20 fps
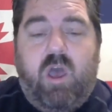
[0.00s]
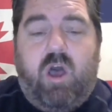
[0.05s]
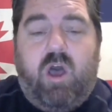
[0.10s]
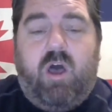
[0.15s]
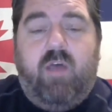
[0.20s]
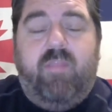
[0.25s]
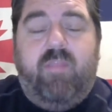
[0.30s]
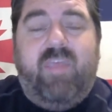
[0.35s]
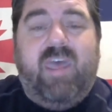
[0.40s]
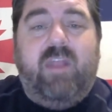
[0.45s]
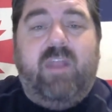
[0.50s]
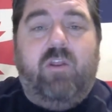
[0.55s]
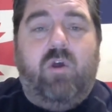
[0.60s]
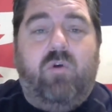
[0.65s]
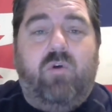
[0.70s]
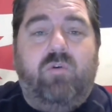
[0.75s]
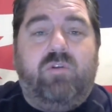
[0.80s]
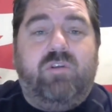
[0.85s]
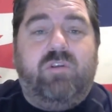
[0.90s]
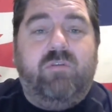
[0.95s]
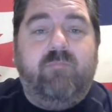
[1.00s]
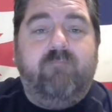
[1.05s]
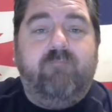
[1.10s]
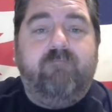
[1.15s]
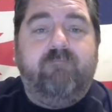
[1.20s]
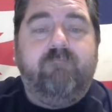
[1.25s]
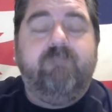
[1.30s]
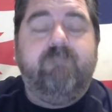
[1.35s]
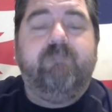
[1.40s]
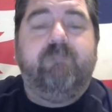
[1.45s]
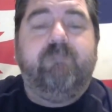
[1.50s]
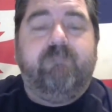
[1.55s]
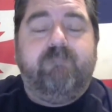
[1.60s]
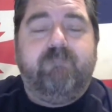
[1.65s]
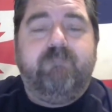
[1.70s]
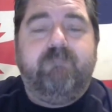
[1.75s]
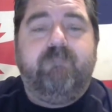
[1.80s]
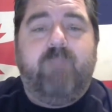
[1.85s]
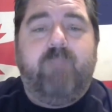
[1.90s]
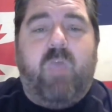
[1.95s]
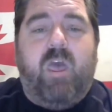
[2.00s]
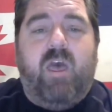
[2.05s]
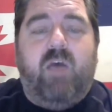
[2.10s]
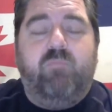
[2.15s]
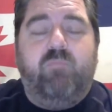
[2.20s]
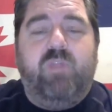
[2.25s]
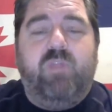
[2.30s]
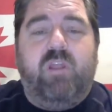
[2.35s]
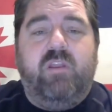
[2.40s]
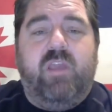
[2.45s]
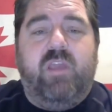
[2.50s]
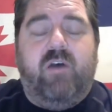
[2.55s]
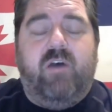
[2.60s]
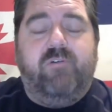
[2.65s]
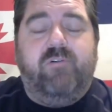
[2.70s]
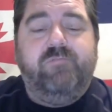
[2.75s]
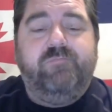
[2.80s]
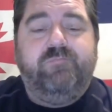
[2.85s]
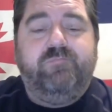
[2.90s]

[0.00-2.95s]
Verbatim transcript: On that note, I'm done now.